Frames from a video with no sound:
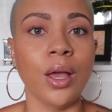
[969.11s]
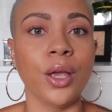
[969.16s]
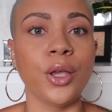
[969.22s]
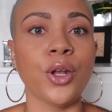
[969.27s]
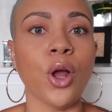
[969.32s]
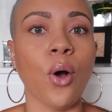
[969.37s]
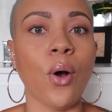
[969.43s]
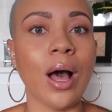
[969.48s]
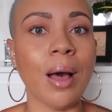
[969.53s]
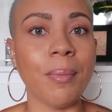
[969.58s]
you
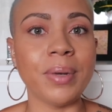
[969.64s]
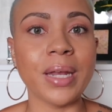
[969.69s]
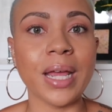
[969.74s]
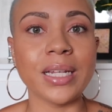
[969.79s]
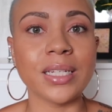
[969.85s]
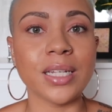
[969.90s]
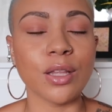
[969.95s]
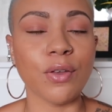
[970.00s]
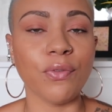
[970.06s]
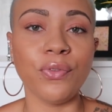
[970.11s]
know,
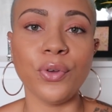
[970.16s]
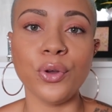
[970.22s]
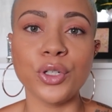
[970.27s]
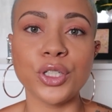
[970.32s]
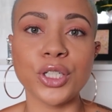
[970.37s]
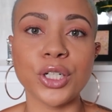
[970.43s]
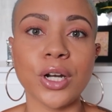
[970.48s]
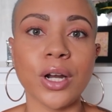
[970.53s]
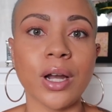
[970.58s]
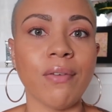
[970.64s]
updates in the
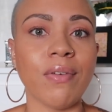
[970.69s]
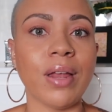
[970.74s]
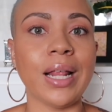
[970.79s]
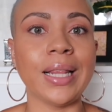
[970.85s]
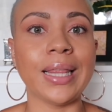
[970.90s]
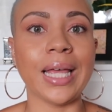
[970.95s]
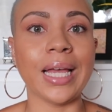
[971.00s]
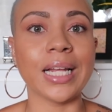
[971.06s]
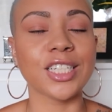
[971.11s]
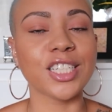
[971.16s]
future if
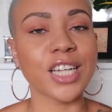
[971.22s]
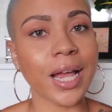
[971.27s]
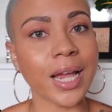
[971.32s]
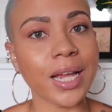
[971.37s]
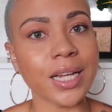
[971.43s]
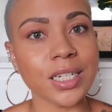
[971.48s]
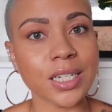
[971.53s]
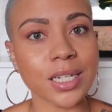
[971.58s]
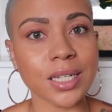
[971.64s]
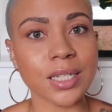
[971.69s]
anything
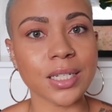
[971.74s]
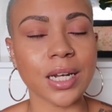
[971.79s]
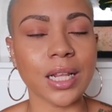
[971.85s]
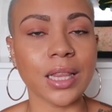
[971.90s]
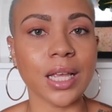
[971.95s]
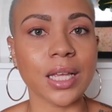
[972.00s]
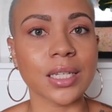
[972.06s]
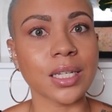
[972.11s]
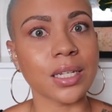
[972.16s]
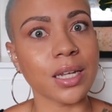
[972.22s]
changes,
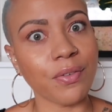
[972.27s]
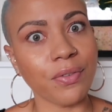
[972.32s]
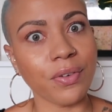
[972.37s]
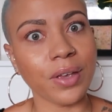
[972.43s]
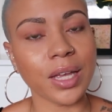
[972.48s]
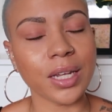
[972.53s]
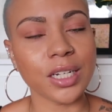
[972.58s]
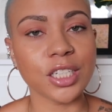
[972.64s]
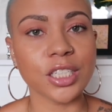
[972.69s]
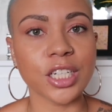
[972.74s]
anything
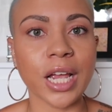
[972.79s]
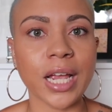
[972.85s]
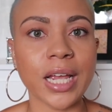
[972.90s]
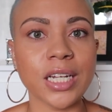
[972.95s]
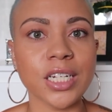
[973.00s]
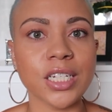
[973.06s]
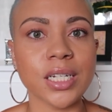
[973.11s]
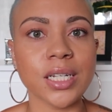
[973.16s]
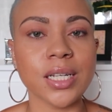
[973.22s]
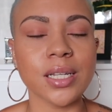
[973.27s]
significant
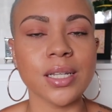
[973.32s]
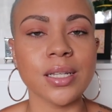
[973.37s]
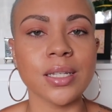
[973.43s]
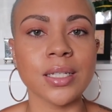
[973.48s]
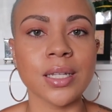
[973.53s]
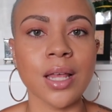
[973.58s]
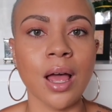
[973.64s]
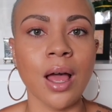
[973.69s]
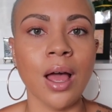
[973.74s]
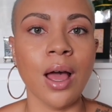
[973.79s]

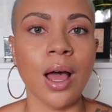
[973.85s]
changes.